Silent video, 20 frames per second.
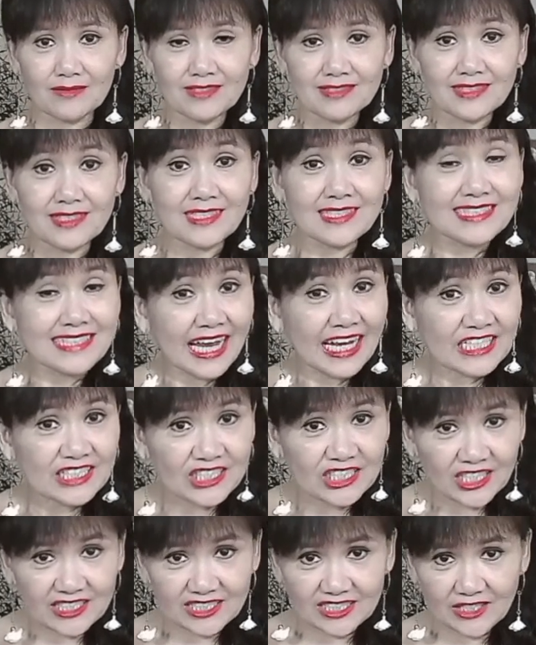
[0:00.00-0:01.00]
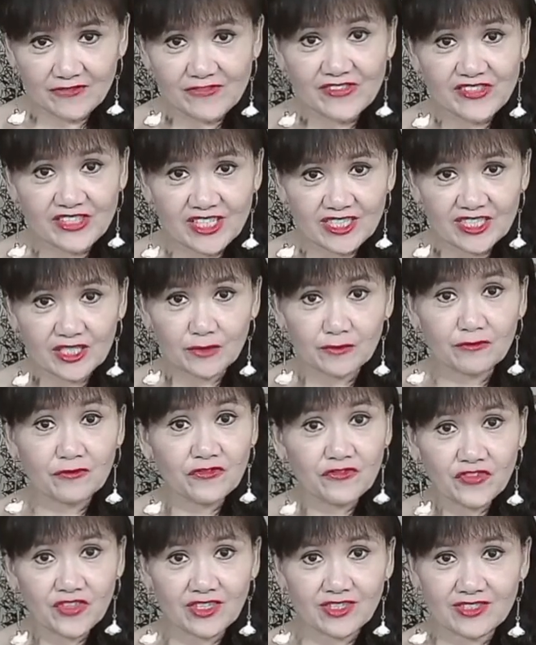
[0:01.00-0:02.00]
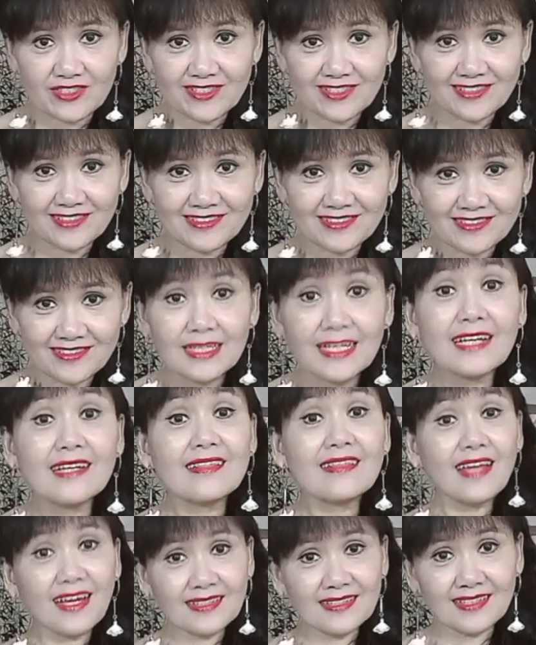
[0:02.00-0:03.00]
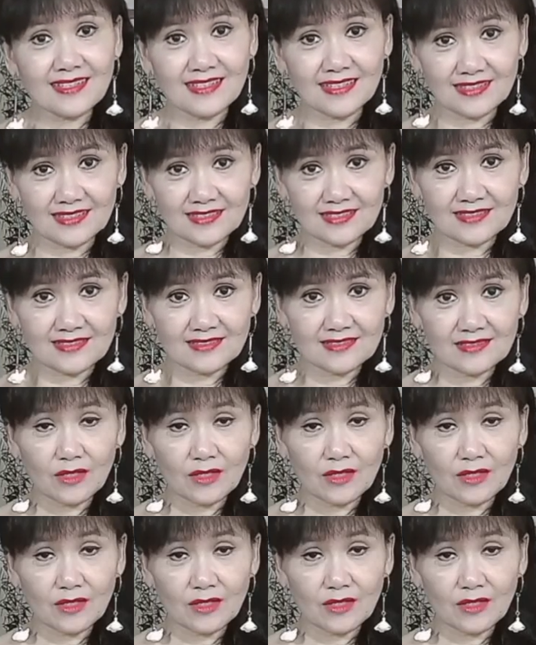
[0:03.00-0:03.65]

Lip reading: the digestive system first. Nonetheless,